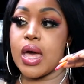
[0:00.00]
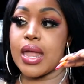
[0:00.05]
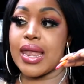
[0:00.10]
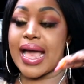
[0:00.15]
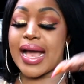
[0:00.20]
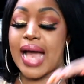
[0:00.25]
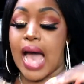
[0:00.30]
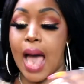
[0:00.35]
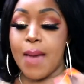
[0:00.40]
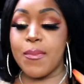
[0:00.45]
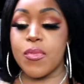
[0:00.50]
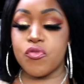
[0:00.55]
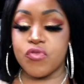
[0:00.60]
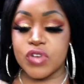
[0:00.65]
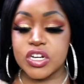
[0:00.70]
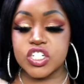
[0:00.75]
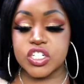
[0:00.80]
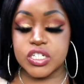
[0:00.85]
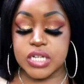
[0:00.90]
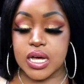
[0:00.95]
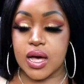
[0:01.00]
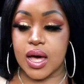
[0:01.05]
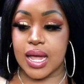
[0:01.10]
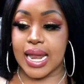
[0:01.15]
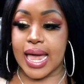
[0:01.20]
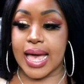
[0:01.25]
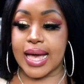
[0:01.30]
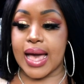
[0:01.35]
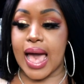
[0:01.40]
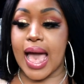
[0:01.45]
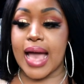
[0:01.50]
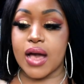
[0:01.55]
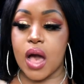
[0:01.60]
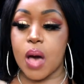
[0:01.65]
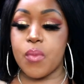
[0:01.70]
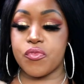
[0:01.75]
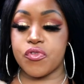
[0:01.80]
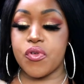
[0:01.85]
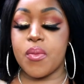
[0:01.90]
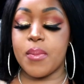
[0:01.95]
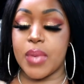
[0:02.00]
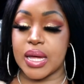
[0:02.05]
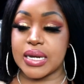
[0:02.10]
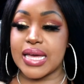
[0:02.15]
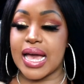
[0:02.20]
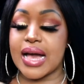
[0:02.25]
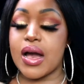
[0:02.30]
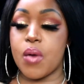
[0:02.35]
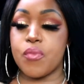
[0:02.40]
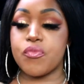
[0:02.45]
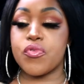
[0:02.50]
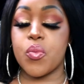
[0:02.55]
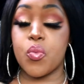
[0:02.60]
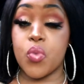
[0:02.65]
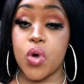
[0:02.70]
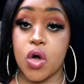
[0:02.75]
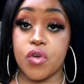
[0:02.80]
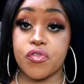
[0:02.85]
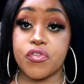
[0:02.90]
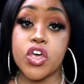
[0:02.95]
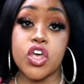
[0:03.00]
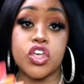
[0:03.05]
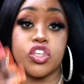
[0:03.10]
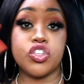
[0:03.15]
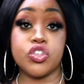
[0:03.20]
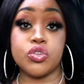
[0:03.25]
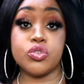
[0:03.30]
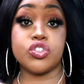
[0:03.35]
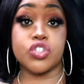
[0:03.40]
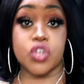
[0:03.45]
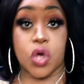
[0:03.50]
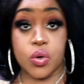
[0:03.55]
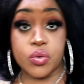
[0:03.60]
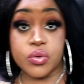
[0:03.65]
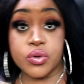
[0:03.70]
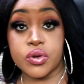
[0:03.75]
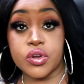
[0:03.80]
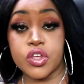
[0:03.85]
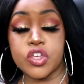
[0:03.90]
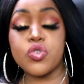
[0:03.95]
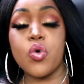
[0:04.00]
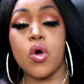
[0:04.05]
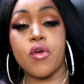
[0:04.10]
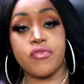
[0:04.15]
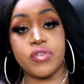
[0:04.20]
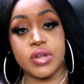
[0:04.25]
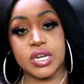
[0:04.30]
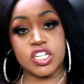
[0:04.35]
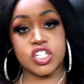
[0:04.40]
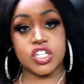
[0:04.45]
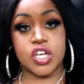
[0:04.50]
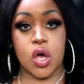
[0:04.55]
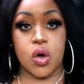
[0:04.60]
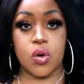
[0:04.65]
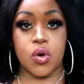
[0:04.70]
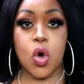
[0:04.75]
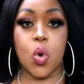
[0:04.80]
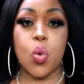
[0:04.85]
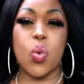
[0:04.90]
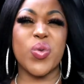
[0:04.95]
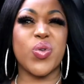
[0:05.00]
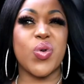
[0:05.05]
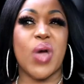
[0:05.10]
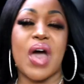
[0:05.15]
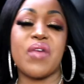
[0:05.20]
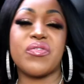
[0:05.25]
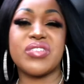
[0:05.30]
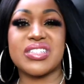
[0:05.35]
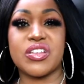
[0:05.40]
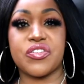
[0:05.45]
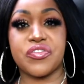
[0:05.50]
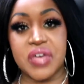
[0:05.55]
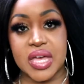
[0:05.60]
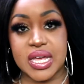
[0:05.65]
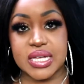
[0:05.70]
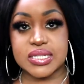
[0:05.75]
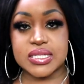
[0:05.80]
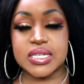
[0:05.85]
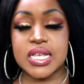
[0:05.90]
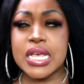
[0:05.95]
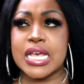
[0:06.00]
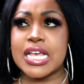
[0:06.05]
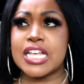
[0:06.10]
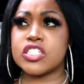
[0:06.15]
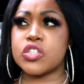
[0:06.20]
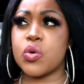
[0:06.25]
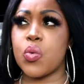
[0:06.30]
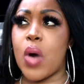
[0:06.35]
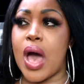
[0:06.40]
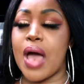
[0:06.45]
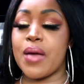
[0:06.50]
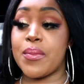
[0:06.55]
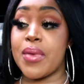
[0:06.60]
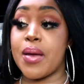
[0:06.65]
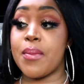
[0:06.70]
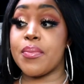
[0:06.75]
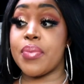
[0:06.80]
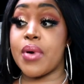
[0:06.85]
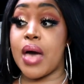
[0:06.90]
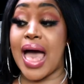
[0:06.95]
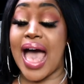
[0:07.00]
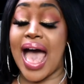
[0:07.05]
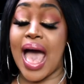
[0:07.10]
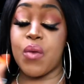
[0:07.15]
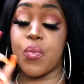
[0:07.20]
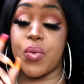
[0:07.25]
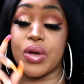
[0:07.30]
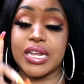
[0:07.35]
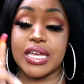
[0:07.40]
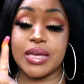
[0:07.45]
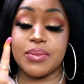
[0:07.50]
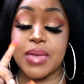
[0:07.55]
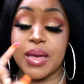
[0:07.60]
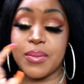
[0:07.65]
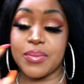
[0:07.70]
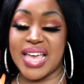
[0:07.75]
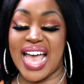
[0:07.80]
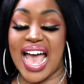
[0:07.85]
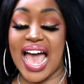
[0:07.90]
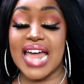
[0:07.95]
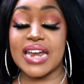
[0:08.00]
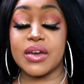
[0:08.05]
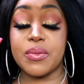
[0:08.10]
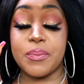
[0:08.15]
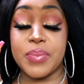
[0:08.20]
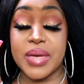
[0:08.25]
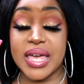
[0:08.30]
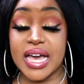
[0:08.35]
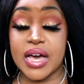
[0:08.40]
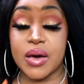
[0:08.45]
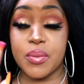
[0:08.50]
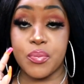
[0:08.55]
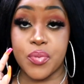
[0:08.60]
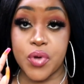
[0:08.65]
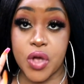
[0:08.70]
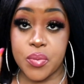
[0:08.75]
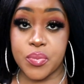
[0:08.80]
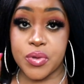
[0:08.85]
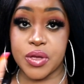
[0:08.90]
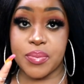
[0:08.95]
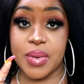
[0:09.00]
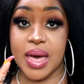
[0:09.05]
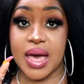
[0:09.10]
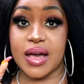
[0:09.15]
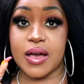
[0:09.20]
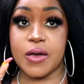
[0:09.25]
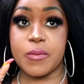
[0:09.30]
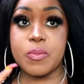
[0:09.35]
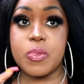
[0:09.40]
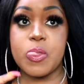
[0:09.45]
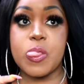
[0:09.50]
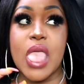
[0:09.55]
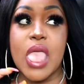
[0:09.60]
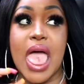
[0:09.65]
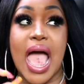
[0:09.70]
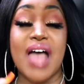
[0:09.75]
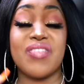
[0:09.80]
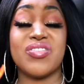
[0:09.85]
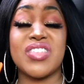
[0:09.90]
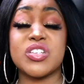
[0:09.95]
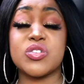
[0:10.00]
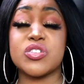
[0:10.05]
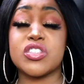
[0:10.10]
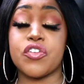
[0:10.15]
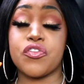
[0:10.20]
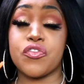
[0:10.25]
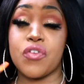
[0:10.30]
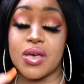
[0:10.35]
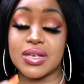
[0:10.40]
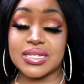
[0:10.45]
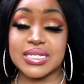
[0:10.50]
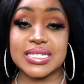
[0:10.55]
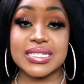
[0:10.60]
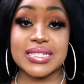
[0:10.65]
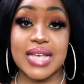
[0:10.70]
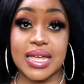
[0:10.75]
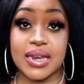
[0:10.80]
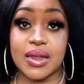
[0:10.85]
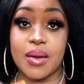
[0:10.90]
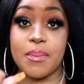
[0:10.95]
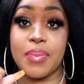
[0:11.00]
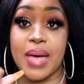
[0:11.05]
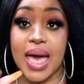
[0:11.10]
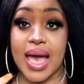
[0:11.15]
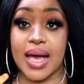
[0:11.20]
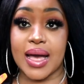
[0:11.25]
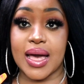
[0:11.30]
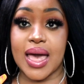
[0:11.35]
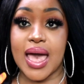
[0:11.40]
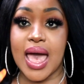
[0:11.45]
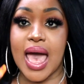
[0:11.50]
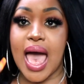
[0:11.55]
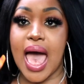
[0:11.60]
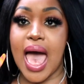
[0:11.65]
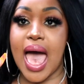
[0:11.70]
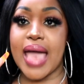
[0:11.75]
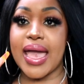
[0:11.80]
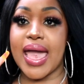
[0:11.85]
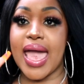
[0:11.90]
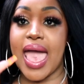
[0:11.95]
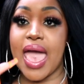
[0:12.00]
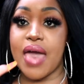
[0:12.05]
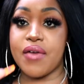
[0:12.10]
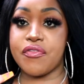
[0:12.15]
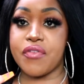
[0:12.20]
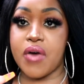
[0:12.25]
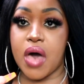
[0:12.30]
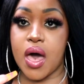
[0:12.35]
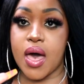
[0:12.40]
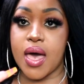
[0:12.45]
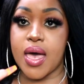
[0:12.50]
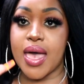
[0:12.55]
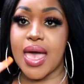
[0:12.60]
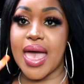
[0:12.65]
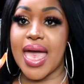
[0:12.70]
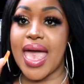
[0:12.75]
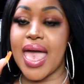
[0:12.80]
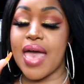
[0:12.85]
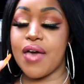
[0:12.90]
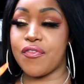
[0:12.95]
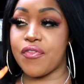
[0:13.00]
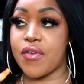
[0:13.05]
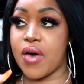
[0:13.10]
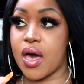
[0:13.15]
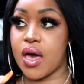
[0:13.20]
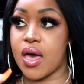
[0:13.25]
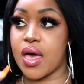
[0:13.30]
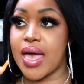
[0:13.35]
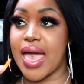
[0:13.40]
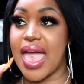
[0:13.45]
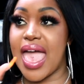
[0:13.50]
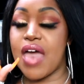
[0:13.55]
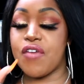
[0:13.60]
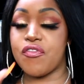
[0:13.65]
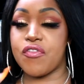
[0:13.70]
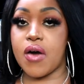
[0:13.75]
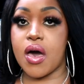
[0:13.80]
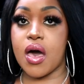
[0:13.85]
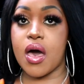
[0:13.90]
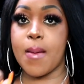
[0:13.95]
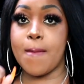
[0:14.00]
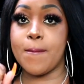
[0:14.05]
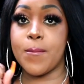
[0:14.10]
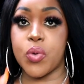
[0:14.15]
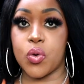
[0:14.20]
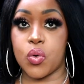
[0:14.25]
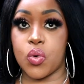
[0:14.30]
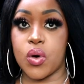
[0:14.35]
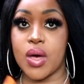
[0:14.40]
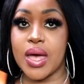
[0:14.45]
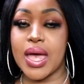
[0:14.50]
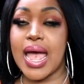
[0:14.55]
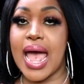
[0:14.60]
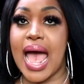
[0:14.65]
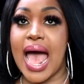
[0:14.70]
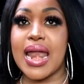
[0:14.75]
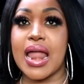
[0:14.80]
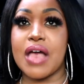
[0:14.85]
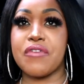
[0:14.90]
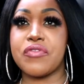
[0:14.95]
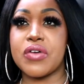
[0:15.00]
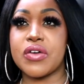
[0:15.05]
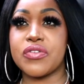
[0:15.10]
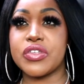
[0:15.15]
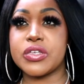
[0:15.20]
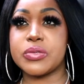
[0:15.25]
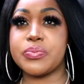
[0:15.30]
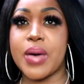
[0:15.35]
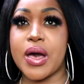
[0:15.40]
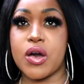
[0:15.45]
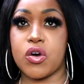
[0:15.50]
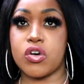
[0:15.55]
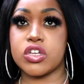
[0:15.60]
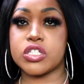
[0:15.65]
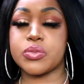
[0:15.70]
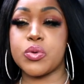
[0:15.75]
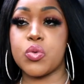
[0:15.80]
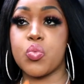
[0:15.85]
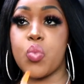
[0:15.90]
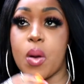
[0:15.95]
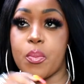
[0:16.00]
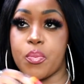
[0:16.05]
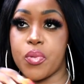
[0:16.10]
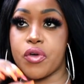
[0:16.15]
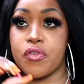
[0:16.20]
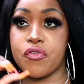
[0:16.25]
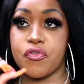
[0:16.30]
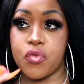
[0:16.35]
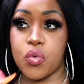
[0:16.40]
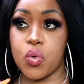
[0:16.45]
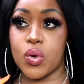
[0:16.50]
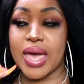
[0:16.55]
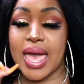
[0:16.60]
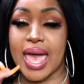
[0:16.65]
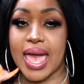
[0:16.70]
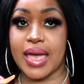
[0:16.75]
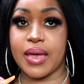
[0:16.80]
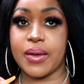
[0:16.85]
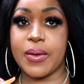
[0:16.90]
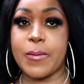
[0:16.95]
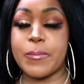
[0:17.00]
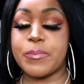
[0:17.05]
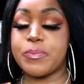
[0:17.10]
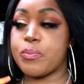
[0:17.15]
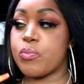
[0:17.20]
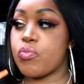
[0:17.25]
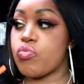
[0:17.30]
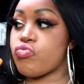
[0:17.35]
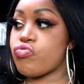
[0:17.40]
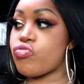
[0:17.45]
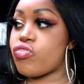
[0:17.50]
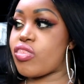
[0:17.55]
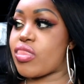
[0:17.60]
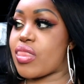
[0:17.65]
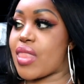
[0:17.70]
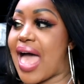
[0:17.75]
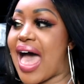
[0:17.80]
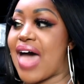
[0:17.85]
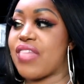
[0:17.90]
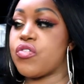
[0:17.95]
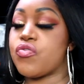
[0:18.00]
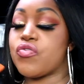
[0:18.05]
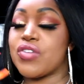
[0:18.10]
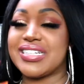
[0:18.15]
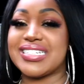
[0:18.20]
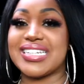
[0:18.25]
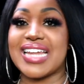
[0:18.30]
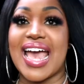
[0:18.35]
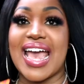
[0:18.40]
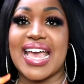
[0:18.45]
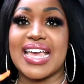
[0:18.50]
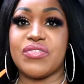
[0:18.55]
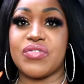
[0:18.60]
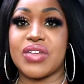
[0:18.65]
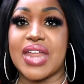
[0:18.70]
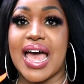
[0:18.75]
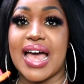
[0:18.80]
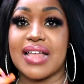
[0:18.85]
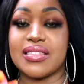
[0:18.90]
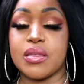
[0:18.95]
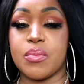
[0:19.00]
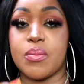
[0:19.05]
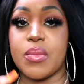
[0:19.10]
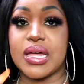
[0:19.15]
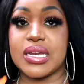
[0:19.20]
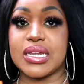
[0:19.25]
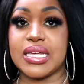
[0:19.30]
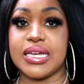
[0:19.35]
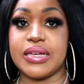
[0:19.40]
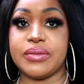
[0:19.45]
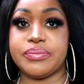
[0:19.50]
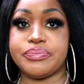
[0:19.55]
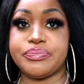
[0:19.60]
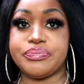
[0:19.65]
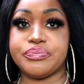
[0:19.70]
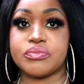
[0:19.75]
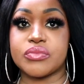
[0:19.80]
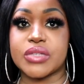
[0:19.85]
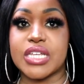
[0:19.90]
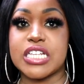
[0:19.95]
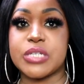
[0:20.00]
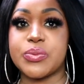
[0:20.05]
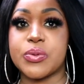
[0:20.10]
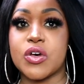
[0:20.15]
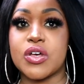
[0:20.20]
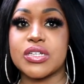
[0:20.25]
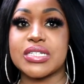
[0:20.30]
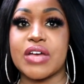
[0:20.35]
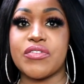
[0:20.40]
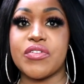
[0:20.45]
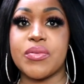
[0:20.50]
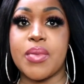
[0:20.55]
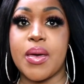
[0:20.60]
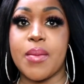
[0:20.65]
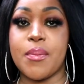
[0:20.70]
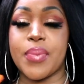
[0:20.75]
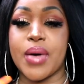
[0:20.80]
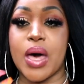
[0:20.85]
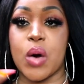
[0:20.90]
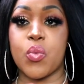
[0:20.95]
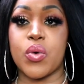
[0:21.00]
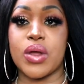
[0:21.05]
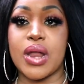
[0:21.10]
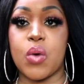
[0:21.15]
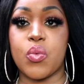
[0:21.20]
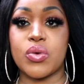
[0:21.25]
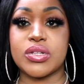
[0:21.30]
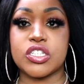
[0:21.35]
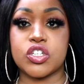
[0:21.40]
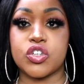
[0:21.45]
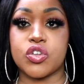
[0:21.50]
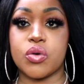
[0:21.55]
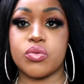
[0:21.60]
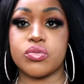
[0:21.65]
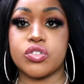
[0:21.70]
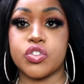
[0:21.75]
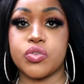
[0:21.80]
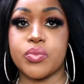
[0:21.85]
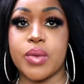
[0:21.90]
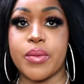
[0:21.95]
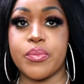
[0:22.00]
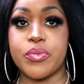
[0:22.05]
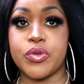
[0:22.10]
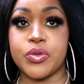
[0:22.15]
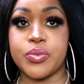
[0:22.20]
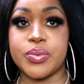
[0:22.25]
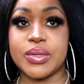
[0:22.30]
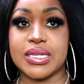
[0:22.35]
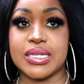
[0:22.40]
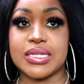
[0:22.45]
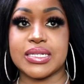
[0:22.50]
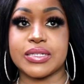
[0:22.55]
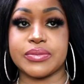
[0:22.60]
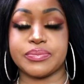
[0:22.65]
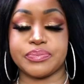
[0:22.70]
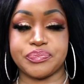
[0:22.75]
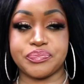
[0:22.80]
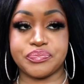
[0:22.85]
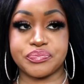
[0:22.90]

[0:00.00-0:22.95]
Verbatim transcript: like I'm a rich nigga. Like I come from money. I come from wealth. You don't. You're a village girl. All you have is a face. So I remember when he met me, I had a pink Burberry bag, and this is the first designer bag I ever ever ever bought. And I think this bag cost me 1.4k. And the reason I even had the money it's because I remember when I went to go do my boobies,